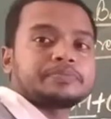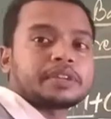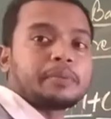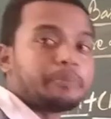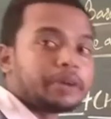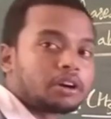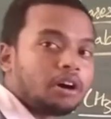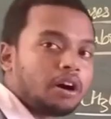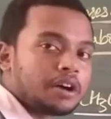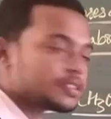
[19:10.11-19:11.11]

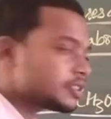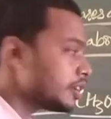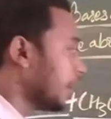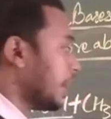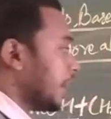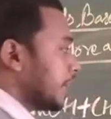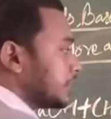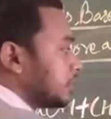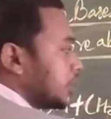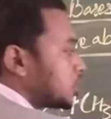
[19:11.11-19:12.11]
Because the
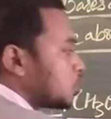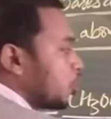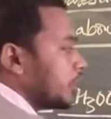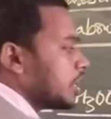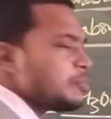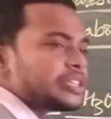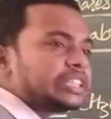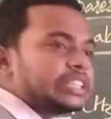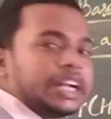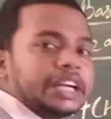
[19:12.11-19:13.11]
sodium acetate